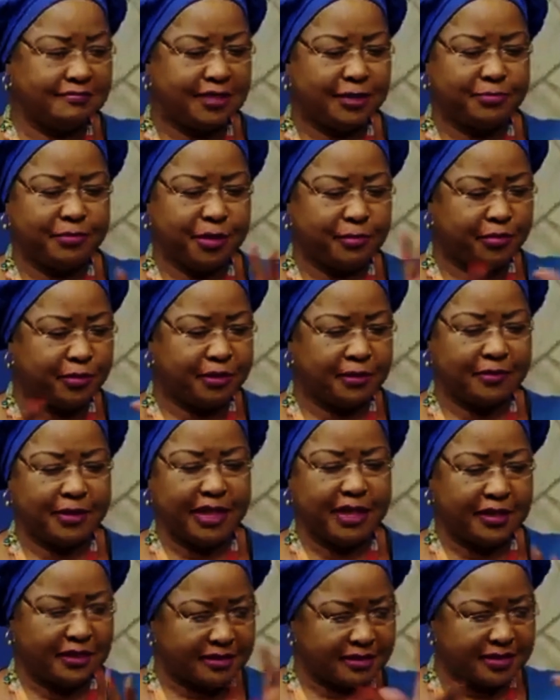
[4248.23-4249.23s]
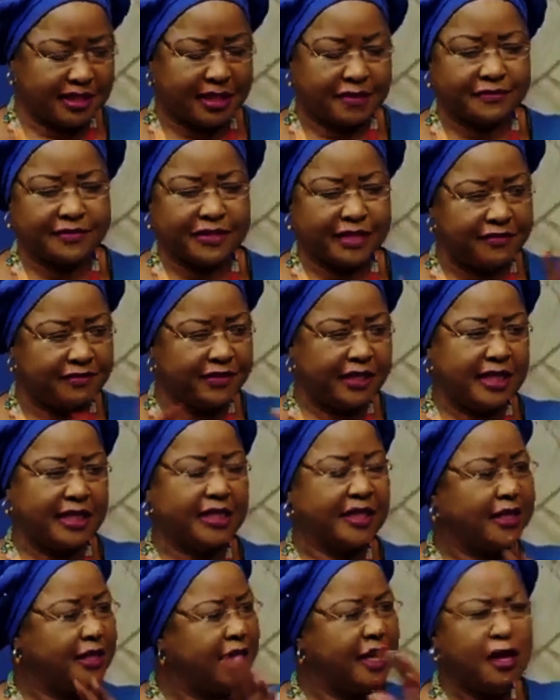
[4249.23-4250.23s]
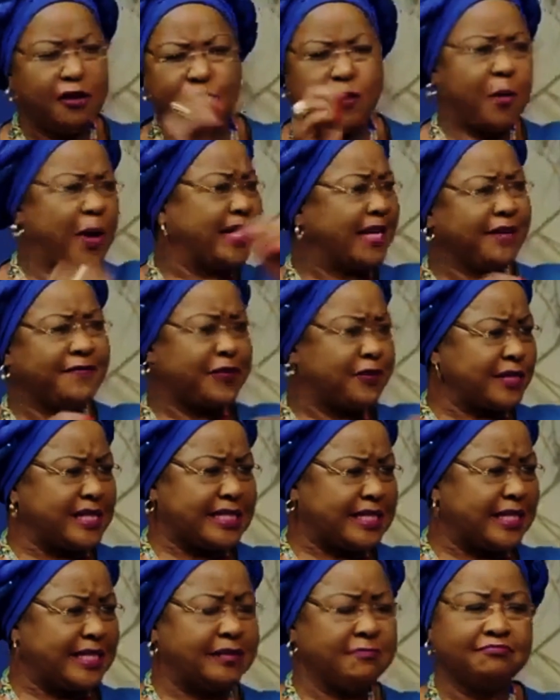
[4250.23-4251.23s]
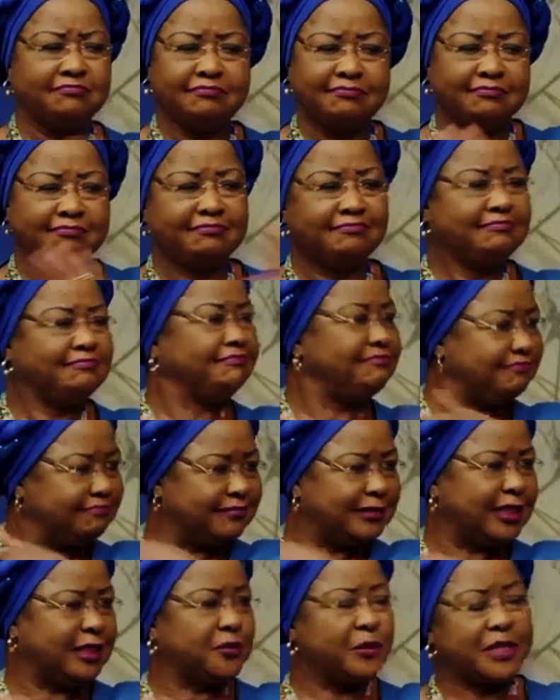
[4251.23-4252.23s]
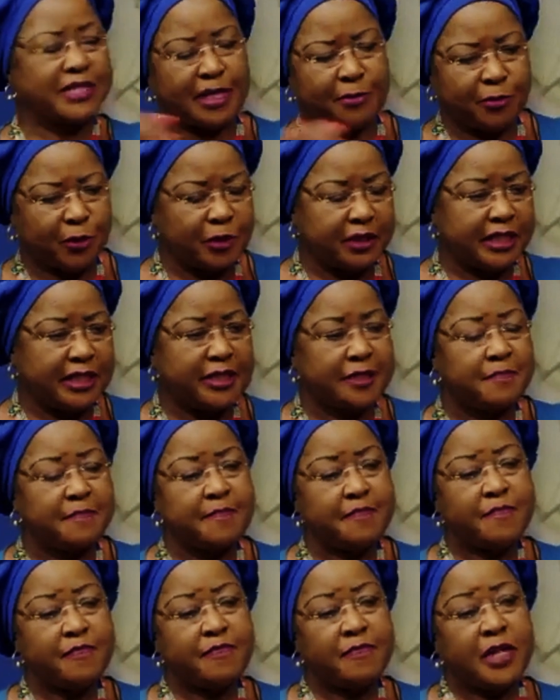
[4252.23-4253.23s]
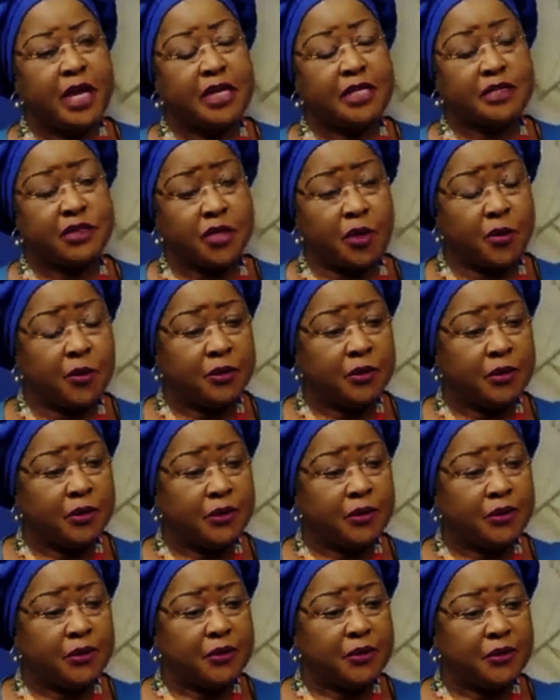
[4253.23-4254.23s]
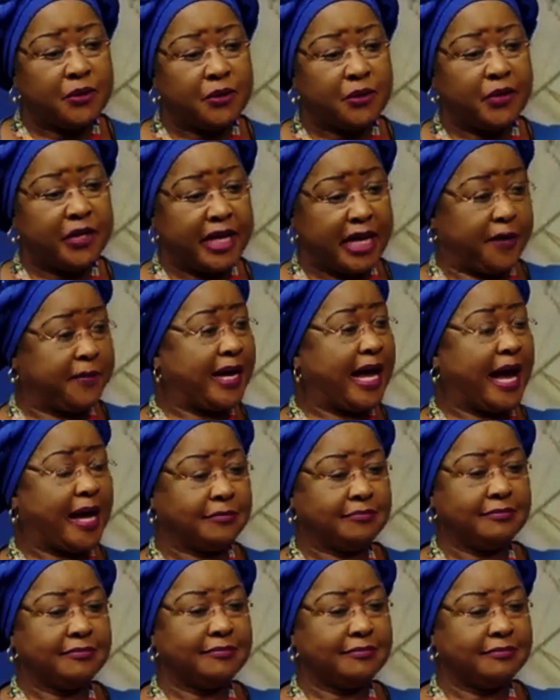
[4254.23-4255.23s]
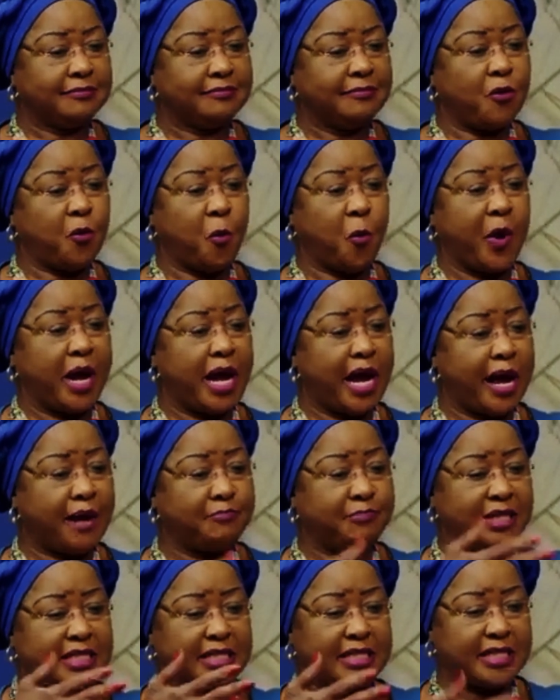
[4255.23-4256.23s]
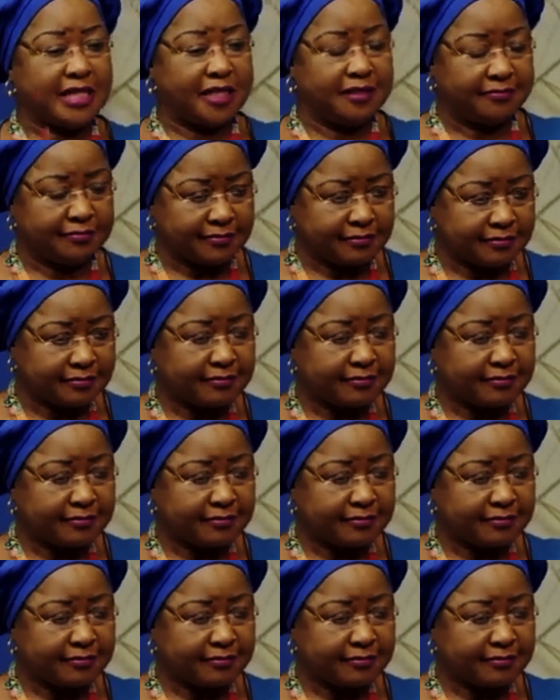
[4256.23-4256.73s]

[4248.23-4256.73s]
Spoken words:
The people were self-serving. For whatever reason, it was aborted. So here we are. We are busy